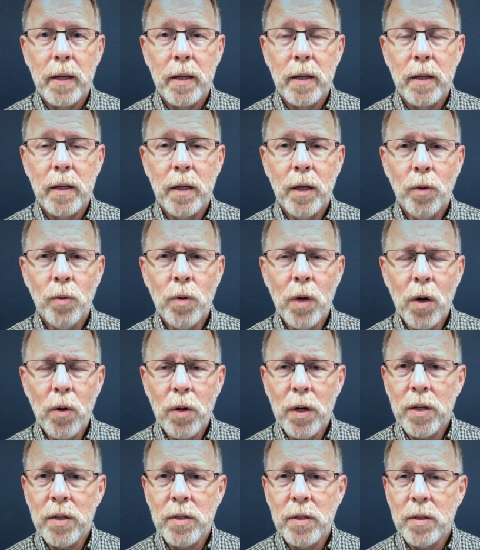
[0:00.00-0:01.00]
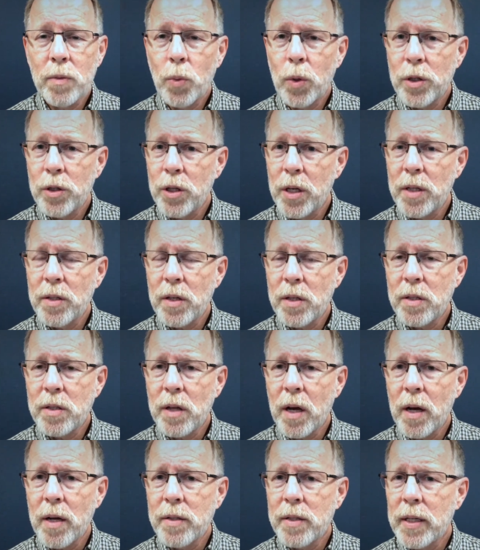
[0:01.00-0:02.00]
Now notice what Jesus
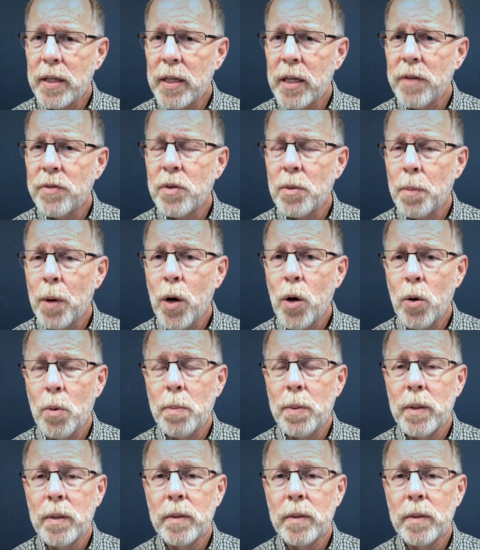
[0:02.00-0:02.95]
does, he gives him hope.